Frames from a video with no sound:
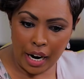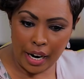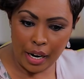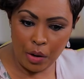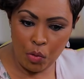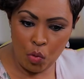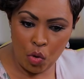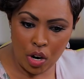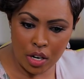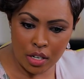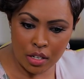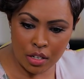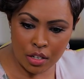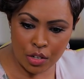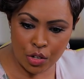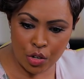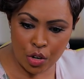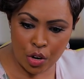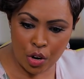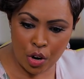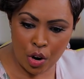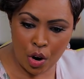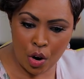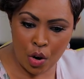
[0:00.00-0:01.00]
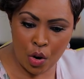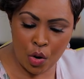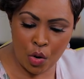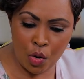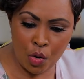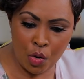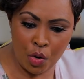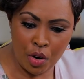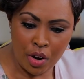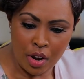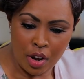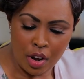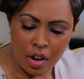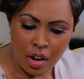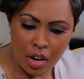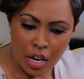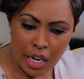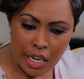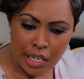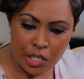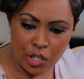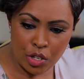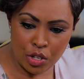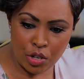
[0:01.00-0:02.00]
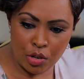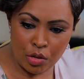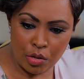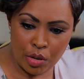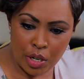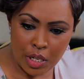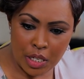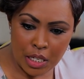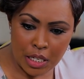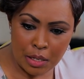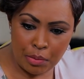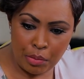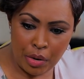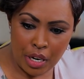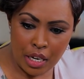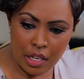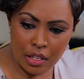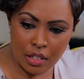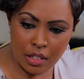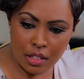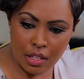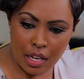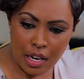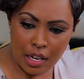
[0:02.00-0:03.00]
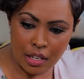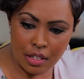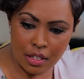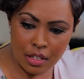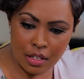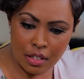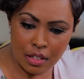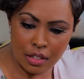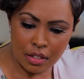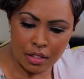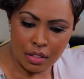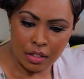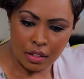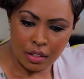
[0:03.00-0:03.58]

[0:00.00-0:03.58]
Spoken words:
I want to go into a space that